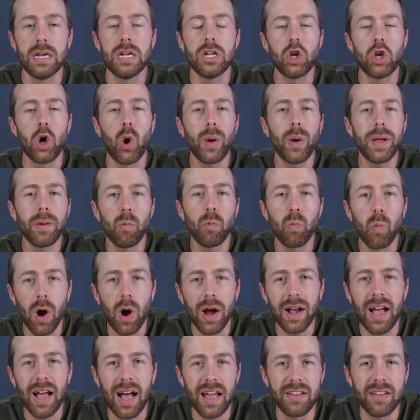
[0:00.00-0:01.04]
Knowing
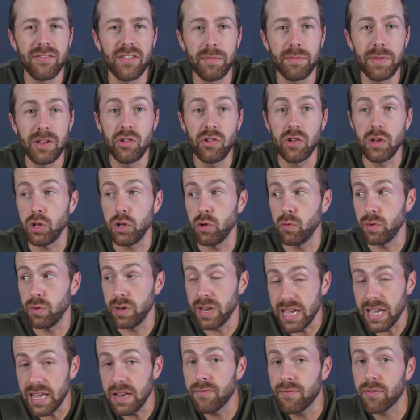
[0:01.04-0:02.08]
what kind of image you
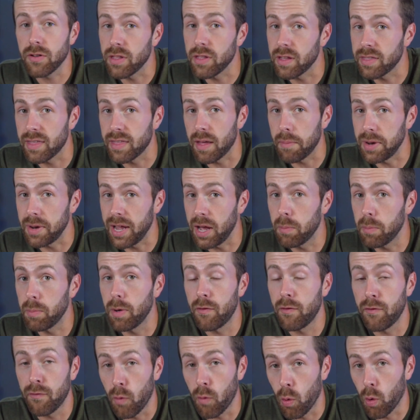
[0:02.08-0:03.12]
need for the thumbnail
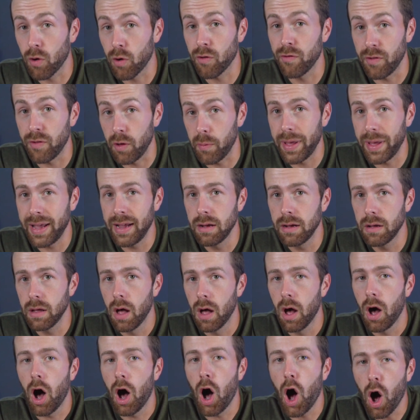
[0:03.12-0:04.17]
before filming
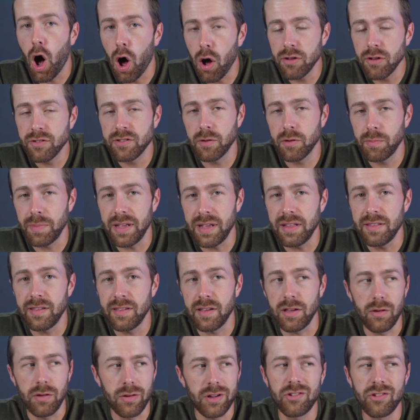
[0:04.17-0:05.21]
also means
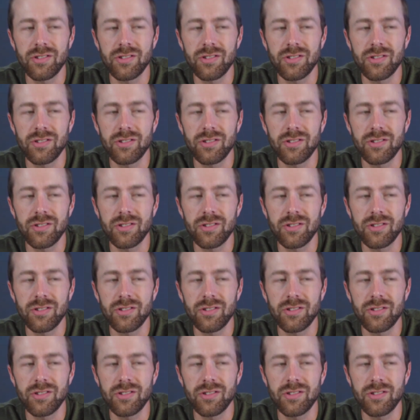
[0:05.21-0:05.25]
you can